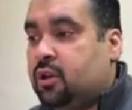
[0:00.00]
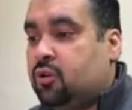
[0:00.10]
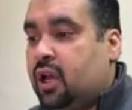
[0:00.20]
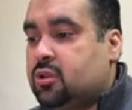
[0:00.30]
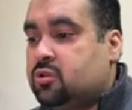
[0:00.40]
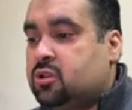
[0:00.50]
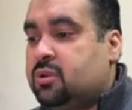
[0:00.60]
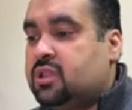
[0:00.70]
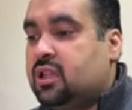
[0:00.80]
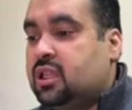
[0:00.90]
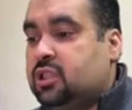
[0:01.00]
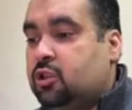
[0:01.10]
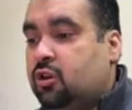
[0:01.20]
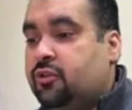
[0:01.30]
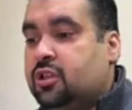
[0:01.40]
you guys to simply select the
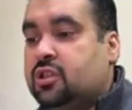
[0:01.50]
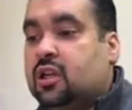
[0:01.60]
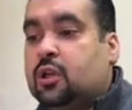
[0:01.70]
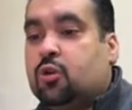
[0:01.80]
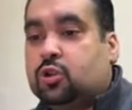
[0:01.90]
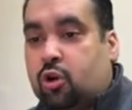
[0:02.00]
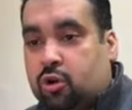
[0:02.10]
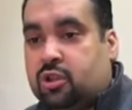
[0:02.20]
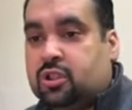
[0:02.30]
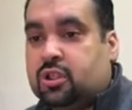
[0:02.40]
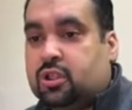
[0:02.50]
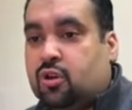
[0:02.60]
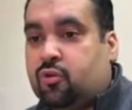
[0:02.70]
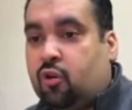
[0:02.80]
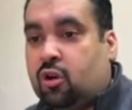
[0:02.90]
see all features and do a thorough search
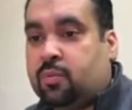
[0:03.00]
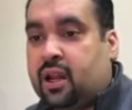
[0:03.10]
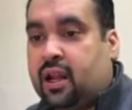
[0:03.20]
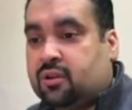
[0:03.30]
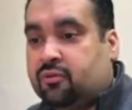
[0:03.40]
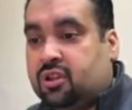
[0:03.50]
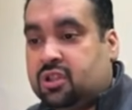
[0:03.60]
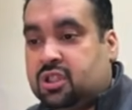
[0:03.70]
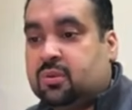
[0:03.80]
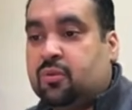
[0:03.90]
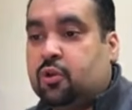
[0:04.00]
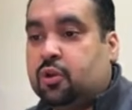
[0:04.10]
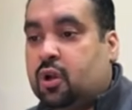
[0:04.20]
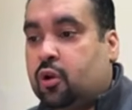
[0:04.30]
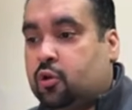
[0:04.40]
of all plans and features
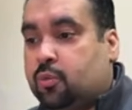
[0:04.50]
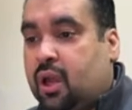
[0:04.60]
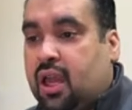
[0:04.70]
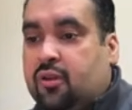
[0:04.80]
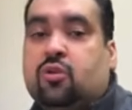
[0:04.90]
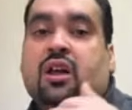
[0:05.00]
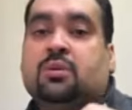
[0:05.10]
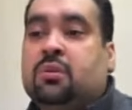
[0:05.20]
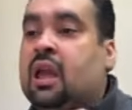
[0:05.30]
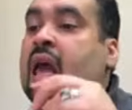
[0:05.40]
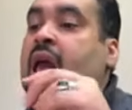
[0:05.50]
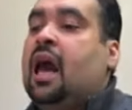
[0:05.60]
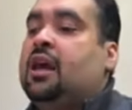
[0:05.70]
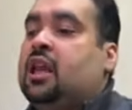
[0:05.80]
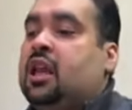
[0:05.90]
before you are going to buy. If you ask me,
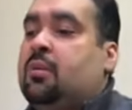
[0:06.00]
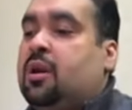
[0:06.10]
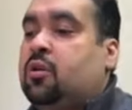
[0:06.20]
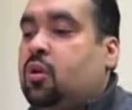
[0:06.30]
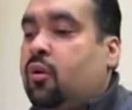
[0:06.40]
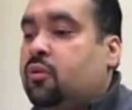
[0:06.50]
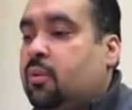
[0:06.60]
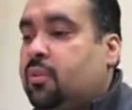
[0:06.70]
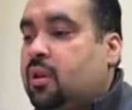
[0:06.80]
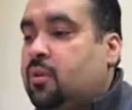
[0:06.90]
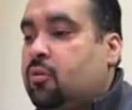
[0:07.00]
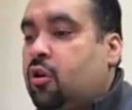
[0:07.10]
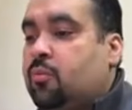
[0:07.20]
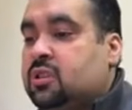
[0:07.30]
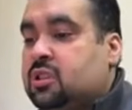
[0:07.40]
I recommend you to offer the premium
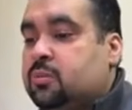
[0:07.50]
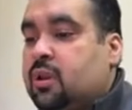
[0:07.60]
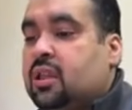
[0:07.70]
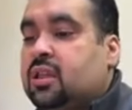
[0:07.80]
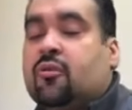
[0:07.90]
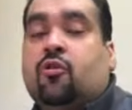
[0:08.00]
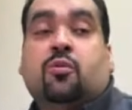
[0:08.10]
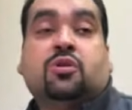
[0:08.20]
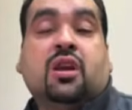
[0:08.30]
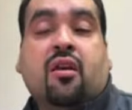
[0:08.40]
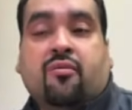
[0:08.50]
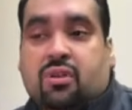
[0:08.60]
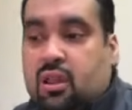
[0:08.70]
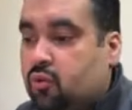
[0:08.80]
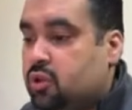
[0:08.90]
or business plan. They have almost
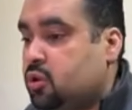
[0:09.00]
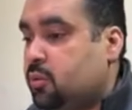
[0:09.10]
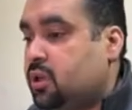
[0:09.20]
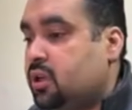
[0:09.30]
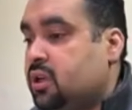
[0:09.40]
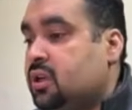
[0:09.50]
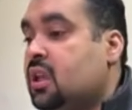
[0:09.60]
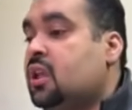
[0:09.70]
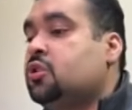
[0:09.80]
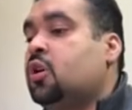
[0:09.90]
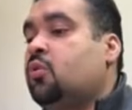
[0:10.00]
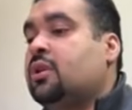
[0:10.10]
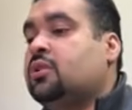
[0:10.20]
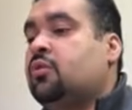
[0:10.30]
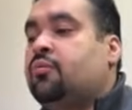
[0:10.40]
everything which you needed. So
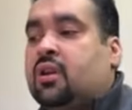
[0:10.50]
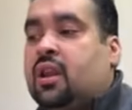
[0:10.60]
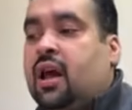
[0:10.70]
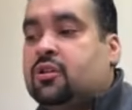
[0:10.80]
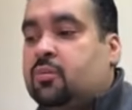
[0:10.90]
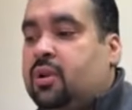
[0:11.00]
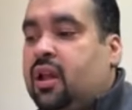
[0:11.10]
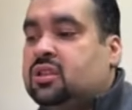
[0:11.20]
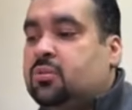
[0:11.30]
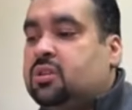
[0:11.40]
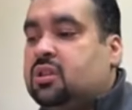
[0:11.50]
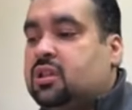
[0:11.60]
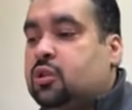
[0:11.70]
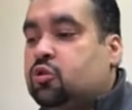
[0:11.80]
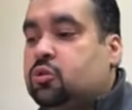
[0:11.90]
once you've finalized your plan, simply
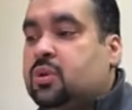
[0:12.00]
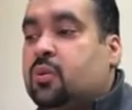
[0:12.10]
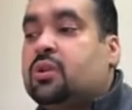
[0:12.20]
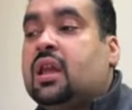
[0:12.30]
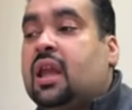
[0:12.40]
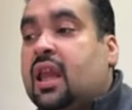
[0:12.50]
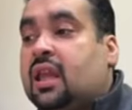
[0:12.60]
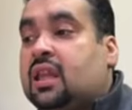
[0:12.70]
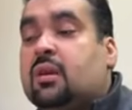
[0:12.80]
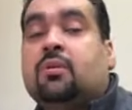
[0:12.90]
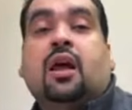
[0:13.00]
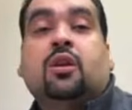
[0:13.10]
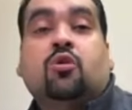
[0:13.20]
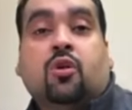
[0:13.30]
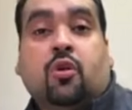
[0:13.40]
select the choose plan with any
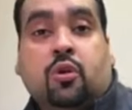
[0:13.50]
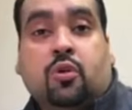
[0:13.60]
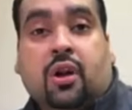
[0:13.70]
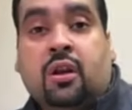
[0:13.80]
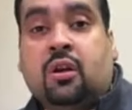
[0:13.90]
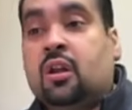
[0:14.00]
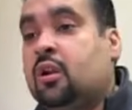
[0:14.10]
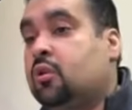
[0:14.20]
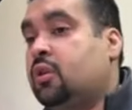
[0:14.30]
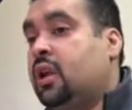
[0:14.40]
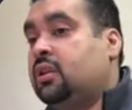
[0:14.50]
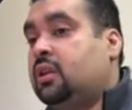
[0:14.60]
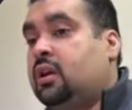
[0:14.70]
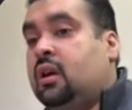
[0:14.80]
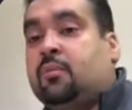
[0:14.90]
plan you are going to get
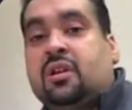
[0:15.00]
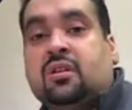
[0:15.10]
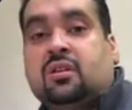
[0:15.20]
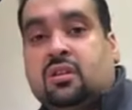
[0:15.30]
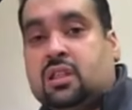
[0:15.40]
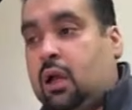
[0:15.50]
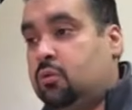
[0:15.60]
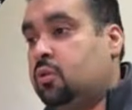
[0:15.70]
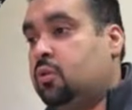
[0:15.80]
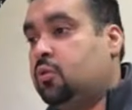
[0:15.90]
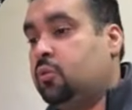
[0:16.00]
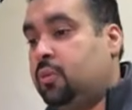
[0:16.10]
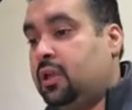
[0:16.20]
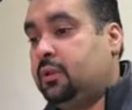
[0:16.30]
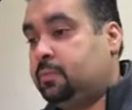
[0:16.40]
the amazing discount to
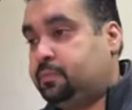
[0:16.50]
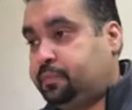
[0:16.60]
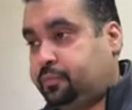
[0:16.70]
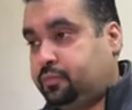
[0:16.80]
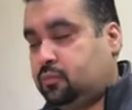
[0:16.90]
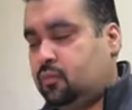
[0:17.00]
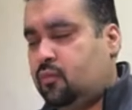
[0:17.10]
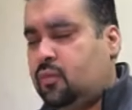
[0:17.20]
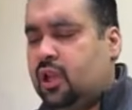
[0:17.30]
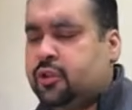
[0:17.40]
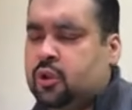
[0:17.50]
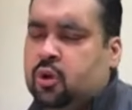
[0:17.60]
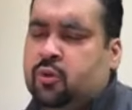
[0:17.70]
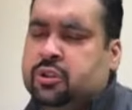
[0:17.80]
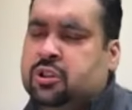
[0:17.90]
buy.
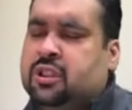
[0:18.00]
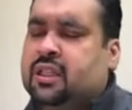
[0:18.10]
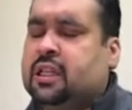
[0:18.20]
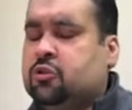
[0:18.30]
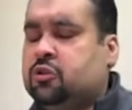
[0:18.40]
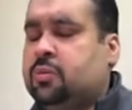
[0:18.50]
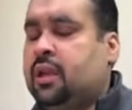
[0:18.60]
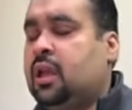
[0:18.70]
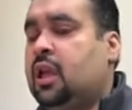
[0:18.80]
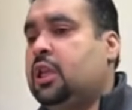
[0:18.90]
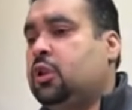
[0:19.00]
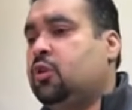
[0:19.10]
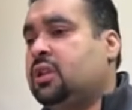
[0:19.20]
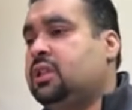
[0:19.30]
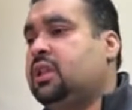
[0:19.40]
So once you select the juice plan,
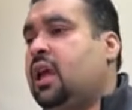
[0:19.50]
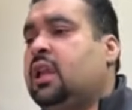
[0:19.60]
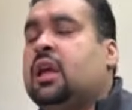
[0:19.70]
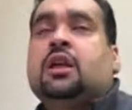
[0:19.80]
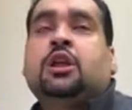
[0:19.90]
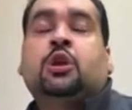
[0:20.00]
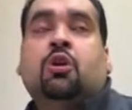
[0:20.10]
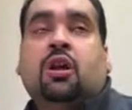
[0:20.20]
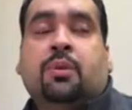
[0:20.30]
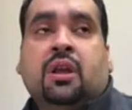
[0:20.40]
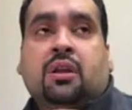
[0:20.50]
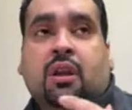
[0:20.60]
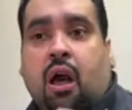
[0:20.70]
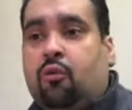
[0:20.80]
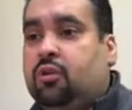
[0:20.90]
you can see that you are being
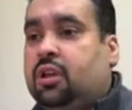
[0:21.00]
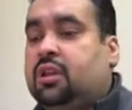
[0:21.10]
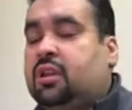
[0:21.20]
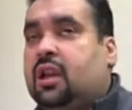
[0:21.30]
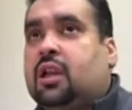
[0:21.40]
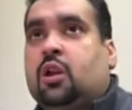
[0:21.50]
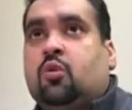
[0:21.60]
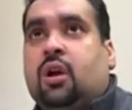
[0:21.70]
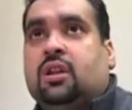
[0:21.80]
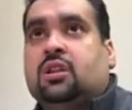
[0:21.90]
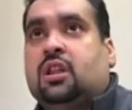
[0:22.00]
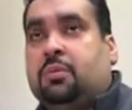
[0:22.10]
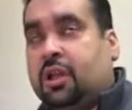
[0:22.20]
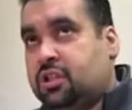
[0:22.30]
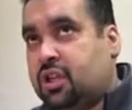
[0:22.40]
now redirected to another
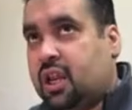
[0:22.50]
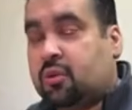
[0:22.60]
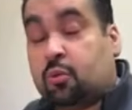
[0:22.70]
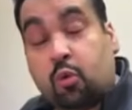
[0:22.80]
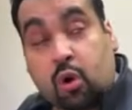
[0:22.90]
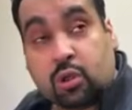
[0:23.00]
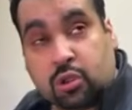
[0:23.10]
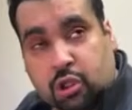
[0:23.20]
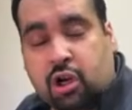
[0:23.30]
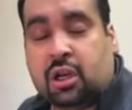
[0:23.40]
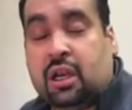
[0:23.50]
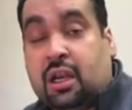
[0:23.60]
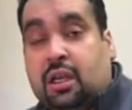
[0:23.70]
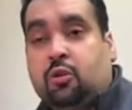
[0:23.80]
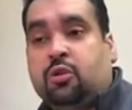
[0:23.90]
page, and on
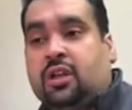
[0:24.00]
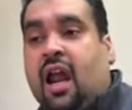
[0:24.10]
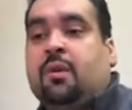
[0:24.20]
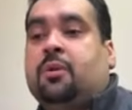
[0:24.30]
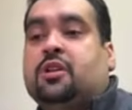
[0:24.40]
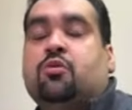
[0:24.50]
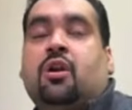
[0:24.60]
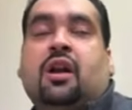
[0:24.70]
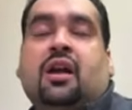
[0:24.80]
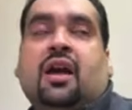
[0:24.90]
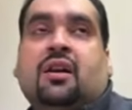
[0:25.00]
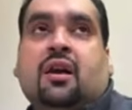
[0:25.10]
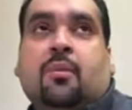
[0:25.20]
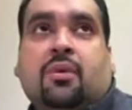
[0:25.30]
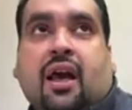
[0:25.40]
that page you
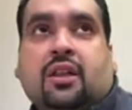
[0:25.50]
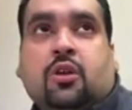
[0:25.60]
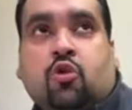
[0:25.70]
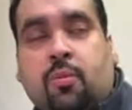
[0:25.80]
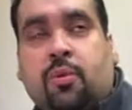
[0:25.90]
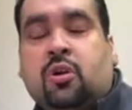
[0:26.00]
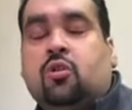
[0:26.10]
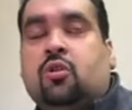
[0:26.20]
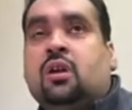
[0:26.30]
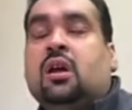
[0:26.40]
can apply the coupon code,